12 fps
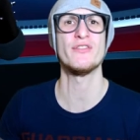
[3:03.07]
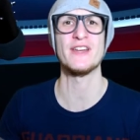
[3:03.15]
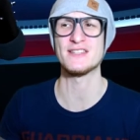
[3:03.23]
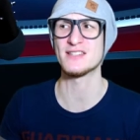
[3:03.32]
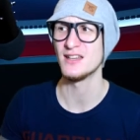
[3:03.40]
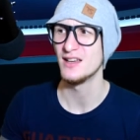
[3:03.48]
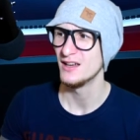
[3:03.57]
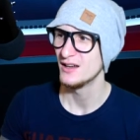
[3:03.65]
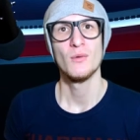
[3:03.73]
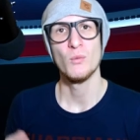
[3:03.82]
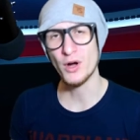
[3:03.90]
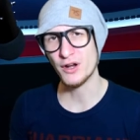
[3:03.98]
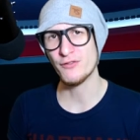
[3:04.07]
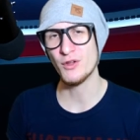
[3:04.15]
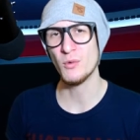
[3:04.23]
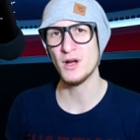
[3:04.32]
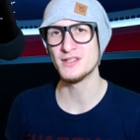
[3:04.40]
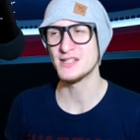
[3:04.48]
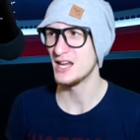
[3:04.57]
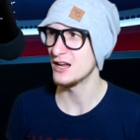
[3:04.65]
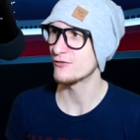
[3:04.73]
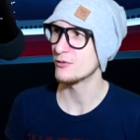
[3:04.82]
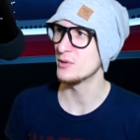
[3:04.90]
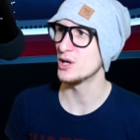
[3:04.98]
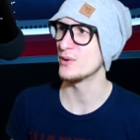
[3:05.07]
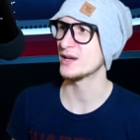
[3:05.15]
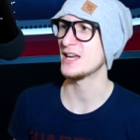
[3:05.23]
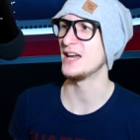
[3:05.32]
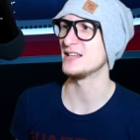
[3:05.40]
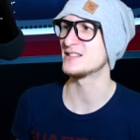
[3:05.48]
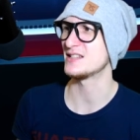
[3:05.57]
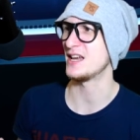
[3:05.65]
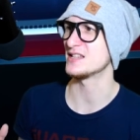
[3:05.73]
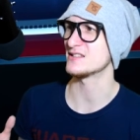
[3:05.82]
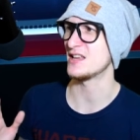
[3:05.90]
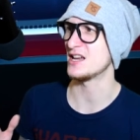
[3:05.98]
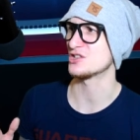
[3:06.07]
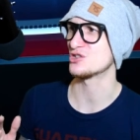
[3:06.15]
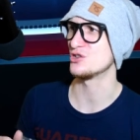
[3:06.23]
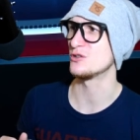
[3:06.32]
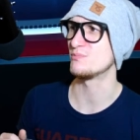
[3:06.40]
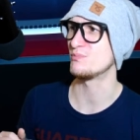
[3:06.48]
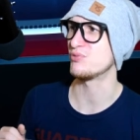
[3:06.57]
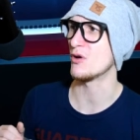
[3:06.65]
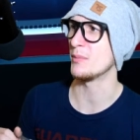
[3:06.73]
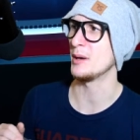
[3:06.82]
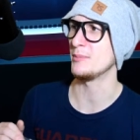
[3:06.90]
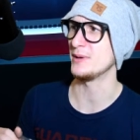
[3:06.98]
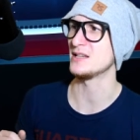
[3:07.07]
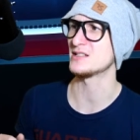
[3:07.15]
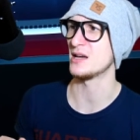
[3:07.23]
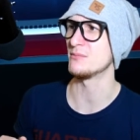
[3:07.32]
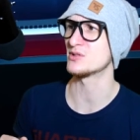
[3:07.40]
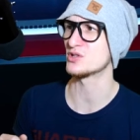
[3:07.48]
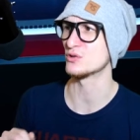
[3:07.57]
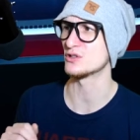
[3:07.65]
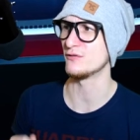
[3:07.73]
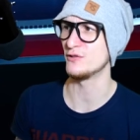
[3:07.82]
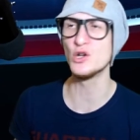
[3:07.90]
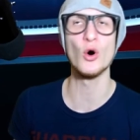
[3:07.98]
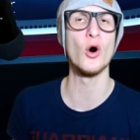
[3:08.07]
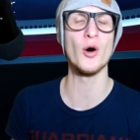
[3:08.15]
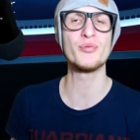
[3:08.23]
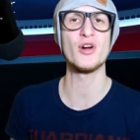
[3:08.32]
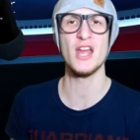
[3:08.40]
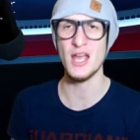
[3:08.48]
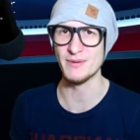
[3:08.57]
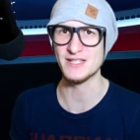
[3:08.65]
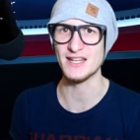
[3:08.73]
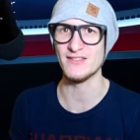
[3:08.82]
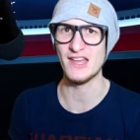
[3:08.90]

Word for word: of it. One of the ones here from Lowercase says there should probably be some sort of law prohibiting